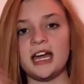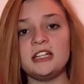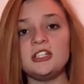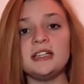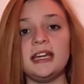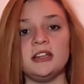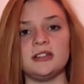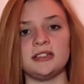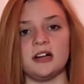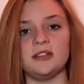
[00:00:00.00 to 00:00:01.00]
educate
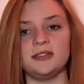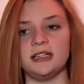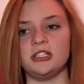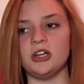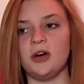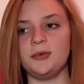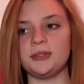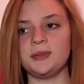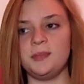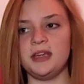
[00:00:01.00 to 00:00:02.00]
yourself. Like, don't
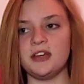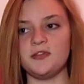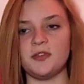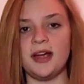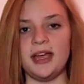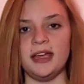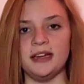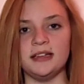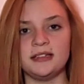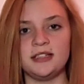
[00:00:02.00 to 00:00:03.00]
be
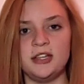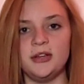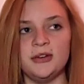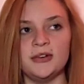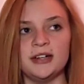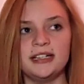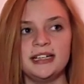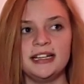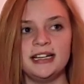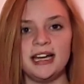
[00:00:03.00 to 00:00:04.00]
afraid to
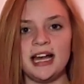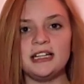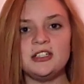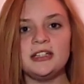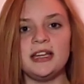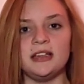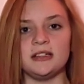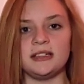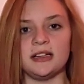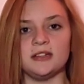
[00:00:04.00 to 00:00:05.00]
educate
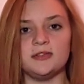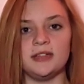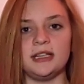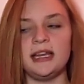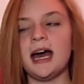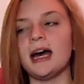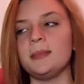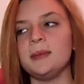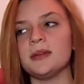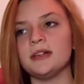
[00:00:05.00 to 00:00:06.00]
yourself. Like, yeah,
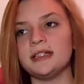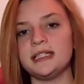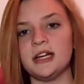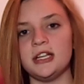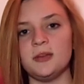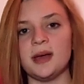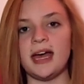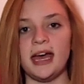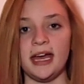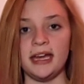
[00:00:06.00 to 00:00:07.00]
people are going to stare at you, but
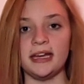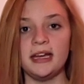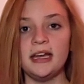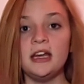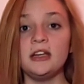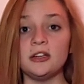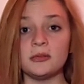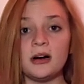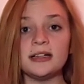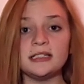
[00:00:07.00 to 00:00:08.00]
hey,
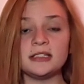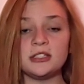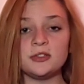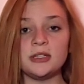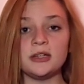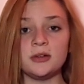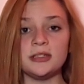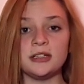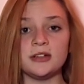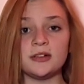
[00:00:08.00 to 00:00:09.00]
you're walking down the street
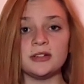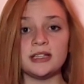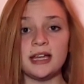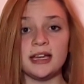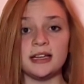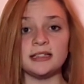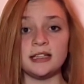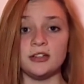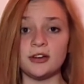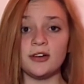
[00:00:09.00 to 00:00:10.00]
holding a girl's hand
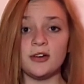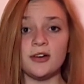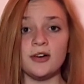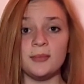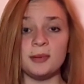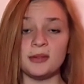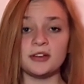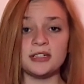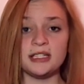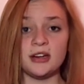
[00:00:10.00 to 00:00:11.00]
and you're a girl, people are
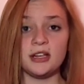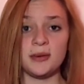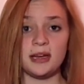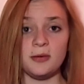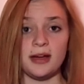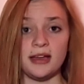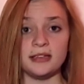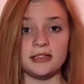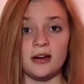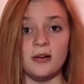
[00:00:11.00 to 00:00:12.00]
going to stare at you
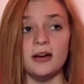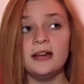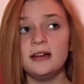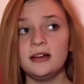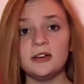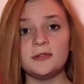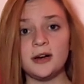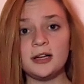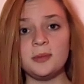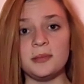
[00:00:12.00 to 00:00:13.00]
anyway. So,
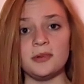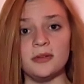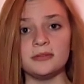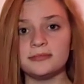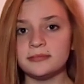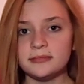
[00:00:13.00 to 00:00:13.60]
fuck people.